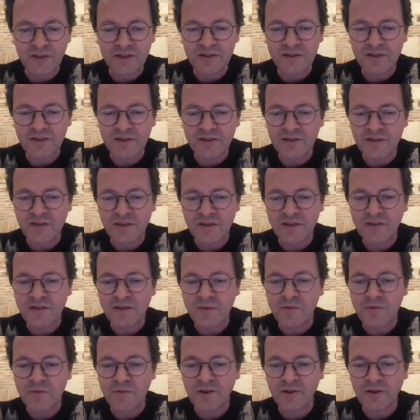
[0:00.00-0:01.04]
And she said
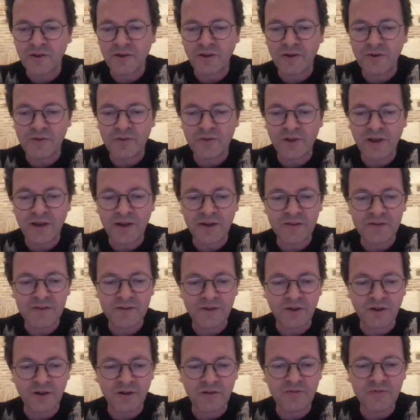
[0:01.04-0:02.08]
something along the lines
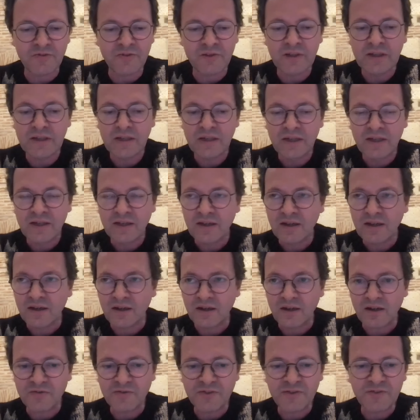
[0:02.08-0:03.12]
of
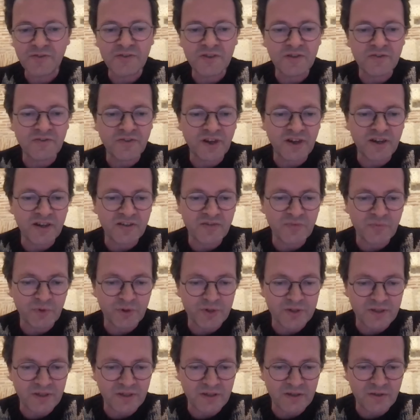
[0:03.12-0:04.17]

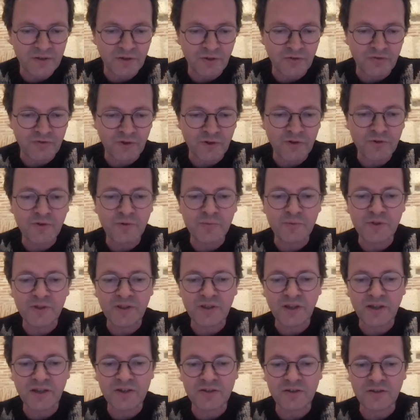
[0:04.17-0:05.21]
55% of all
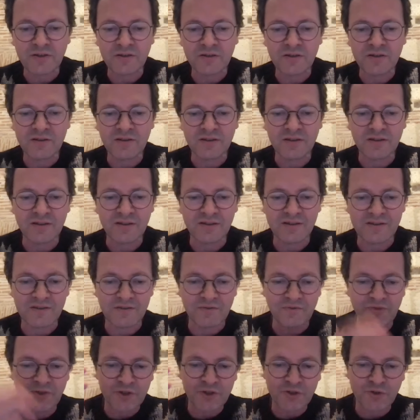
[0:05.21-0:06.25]
communication is
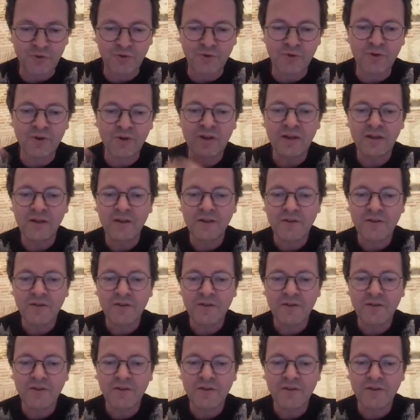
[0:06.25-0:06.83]
visual,